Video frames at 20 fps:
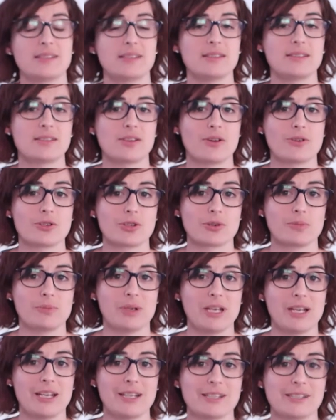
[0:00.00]
see social
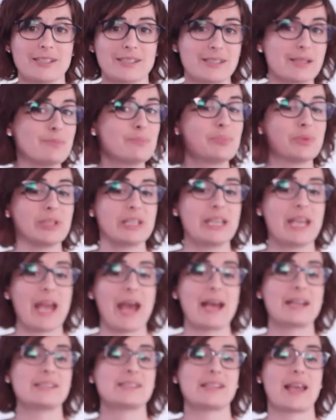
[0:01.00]
media simply
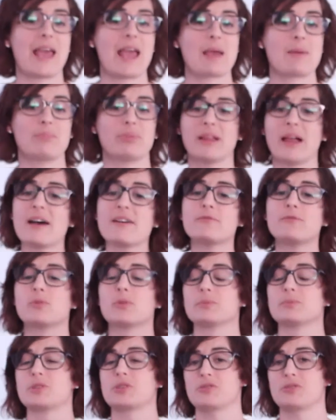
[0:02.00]
as a
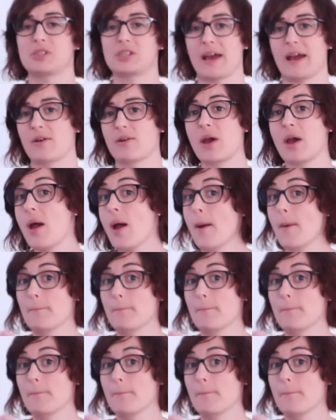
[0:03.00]
platform to shout,